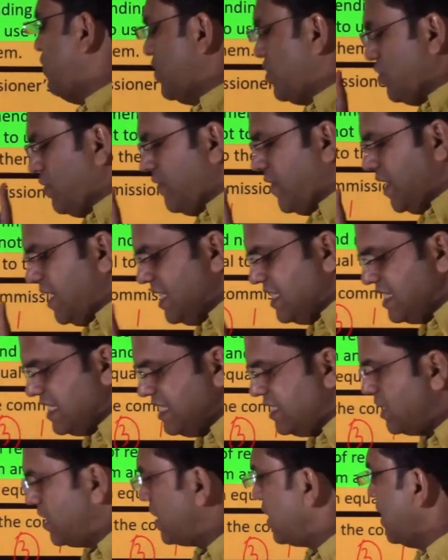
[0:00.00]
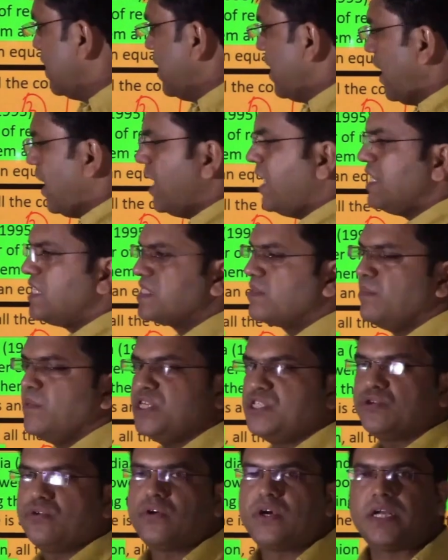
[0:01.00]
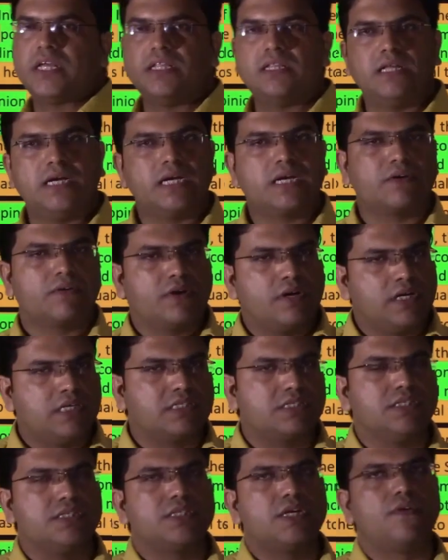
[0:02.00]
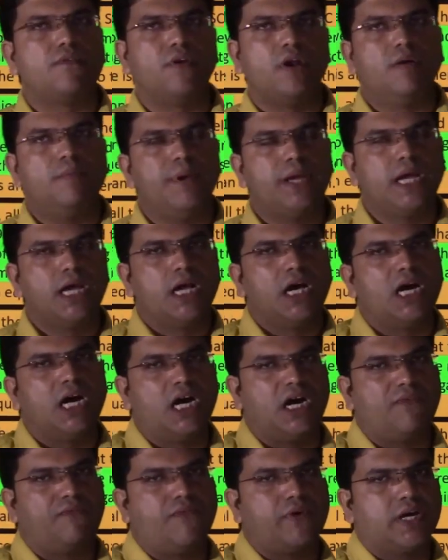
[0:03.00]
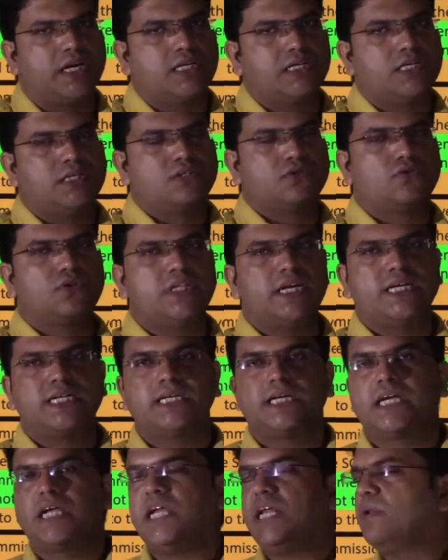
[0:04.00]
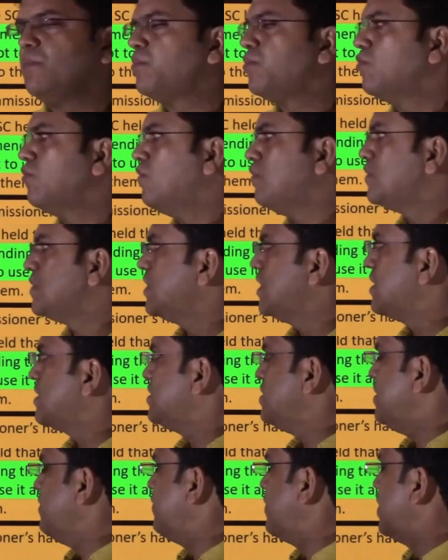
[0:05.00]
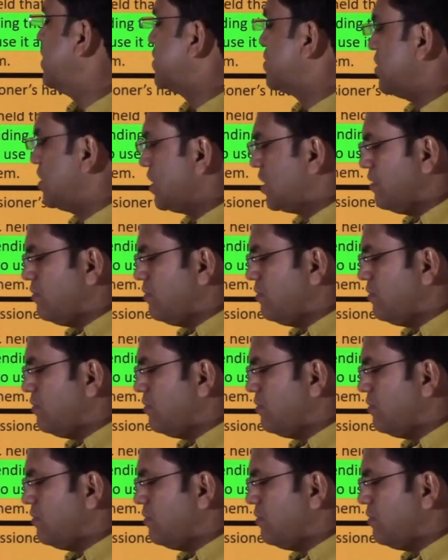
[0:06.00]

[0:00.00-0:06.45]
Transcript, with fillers: whichever decision gains majority, that decision will be affected. So that again proves that chief election